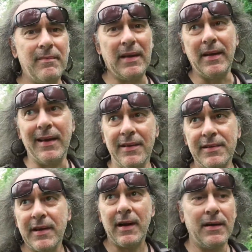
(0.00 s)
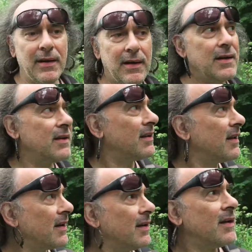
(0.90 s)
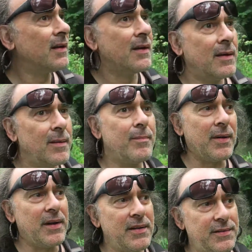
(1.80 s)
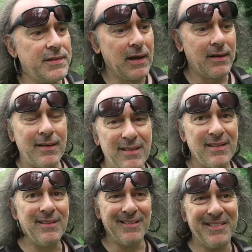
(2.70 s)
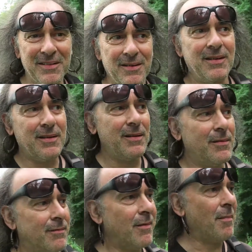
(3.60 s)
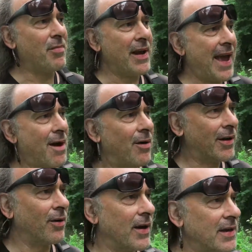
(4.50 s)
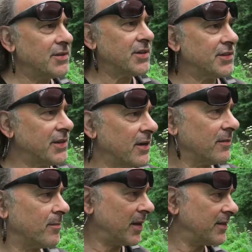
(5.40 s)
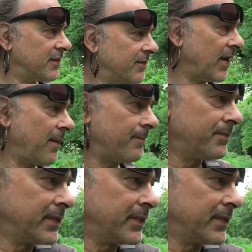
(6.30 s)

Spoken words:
many years ago, but it's remembering how I got into certain bits of it.